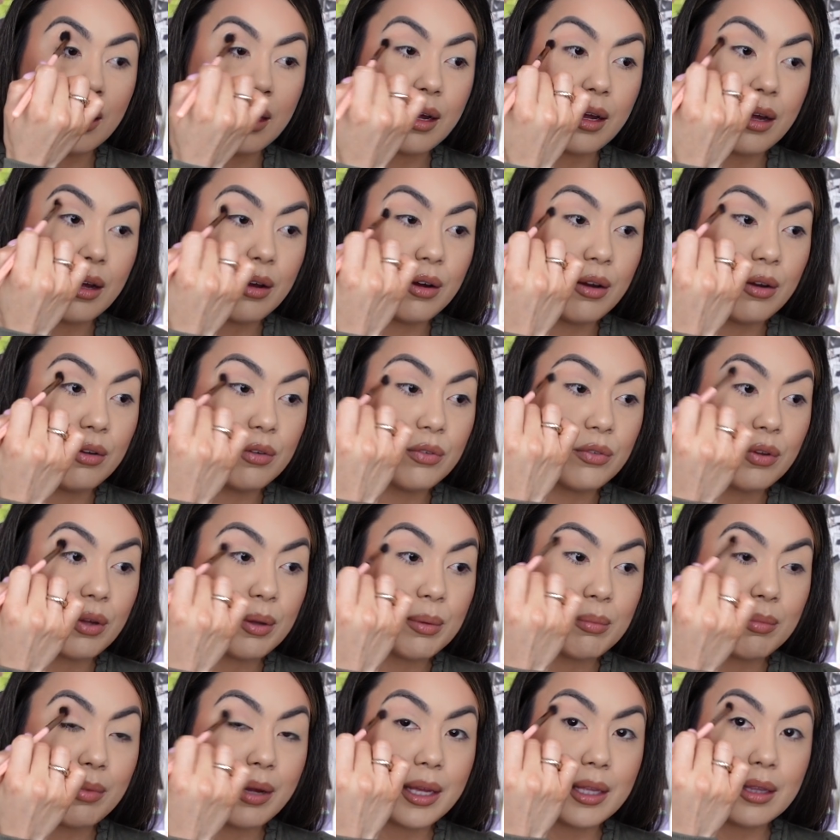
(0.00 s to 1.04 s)

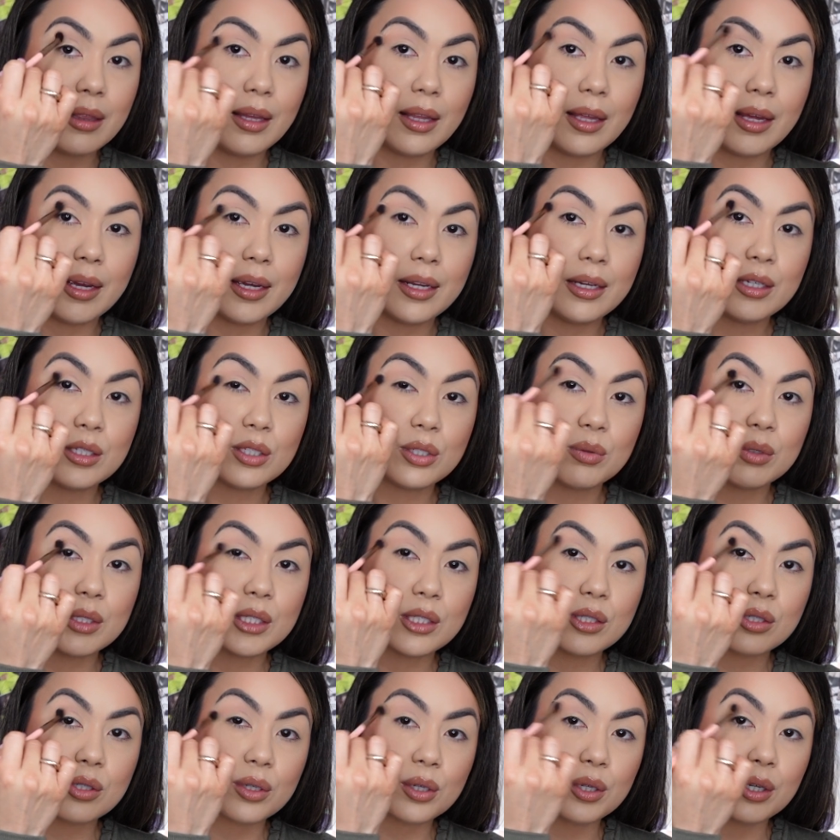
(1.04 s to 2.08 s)
of my lid, doing
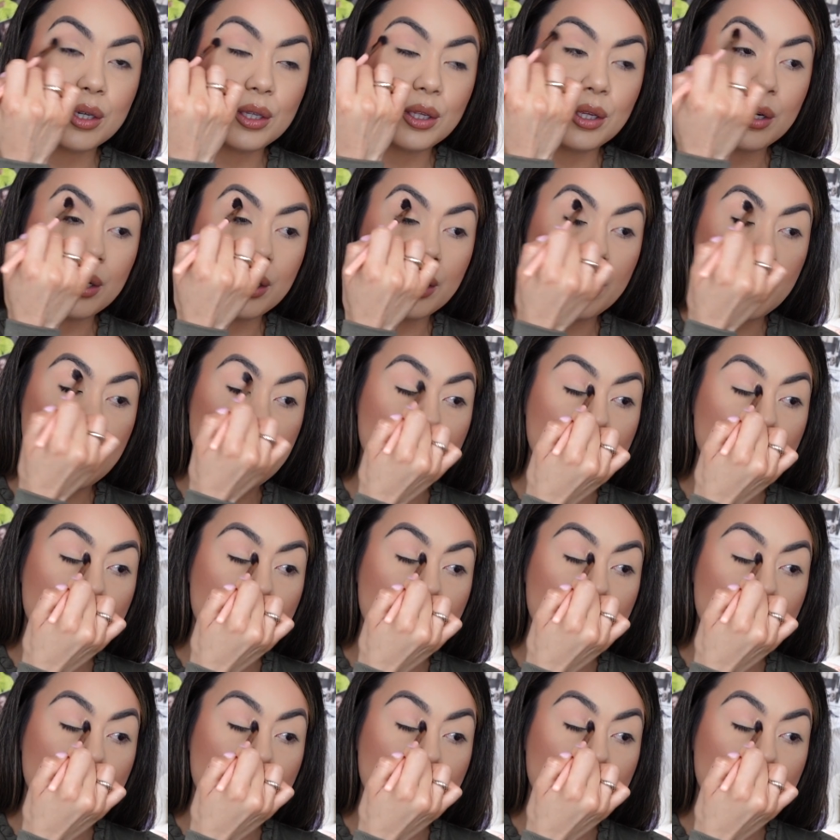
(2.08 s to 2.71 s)
circular